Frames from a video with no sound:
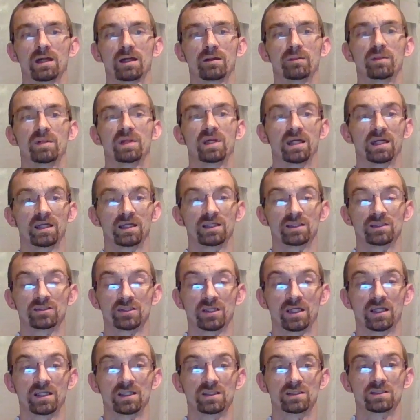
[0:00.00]
has
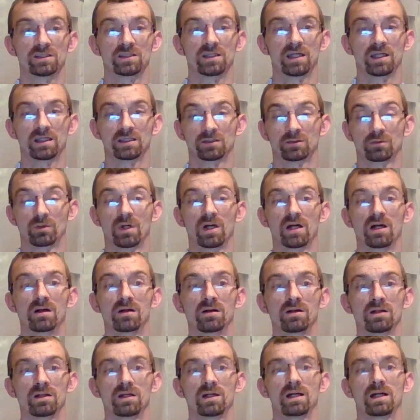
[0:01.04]
changed as well.